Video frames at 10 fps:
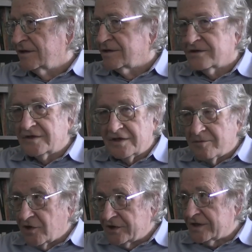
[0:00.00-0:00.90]
So in the
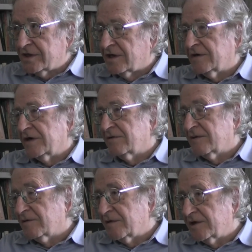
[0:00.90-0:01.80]
Boston area
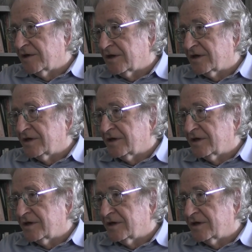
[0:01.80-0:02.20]
where we are,